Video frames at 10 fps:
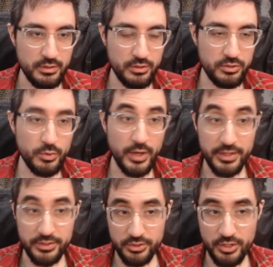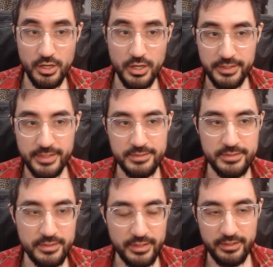do I talk
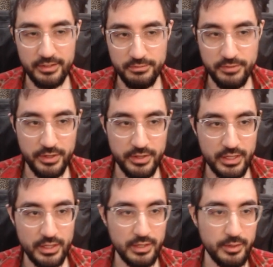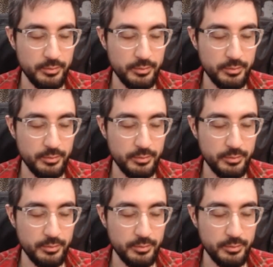in very